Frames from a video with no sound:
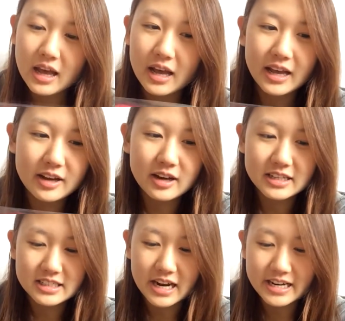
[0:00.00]
I
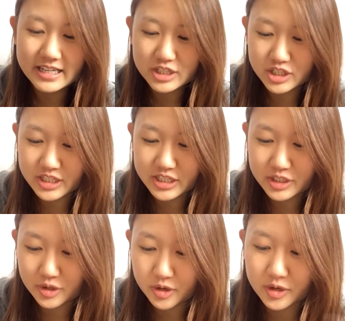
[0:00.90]
got Tiny G's,
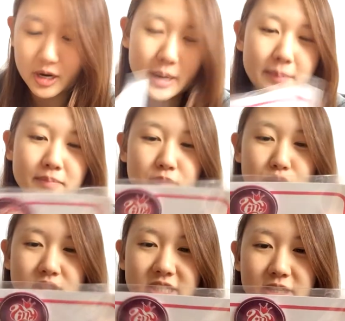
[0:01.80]
their
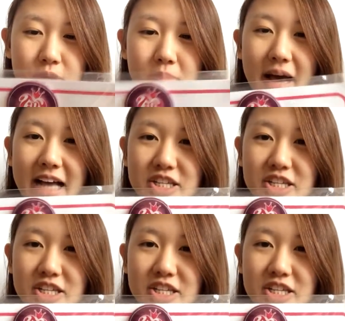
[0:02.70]
third single badge